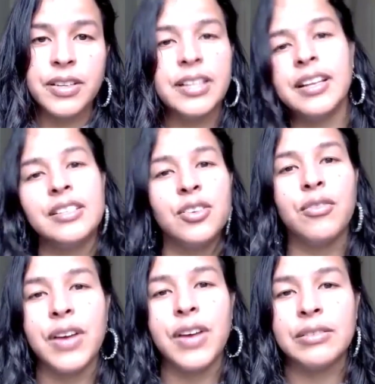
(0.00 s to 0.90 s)
And that's all
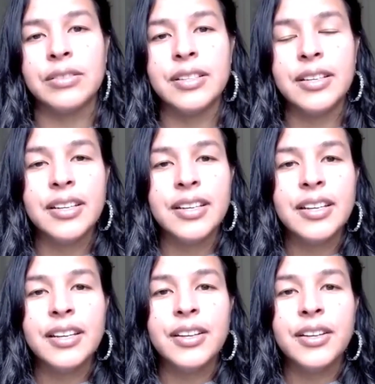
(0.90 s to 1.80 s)
found
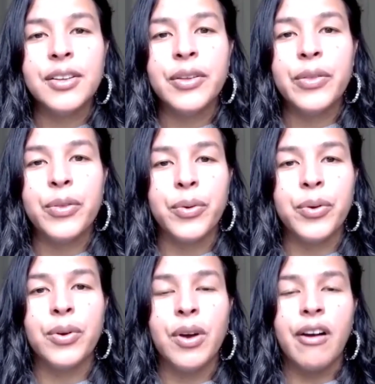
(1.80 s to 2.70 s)

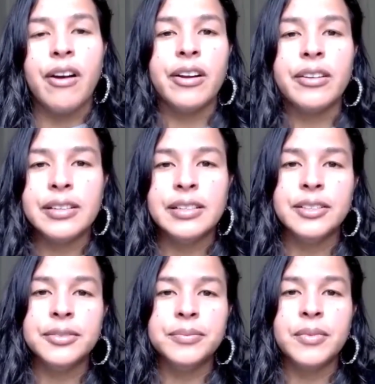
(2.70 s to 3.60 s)
through our
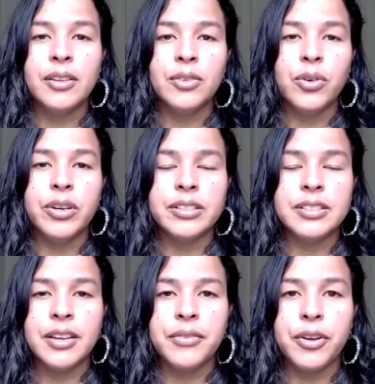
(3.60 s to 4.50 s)
Lord and
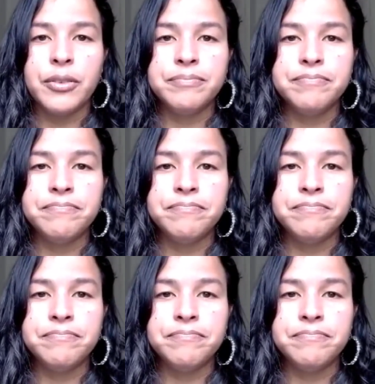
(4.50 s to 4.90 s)
Savior.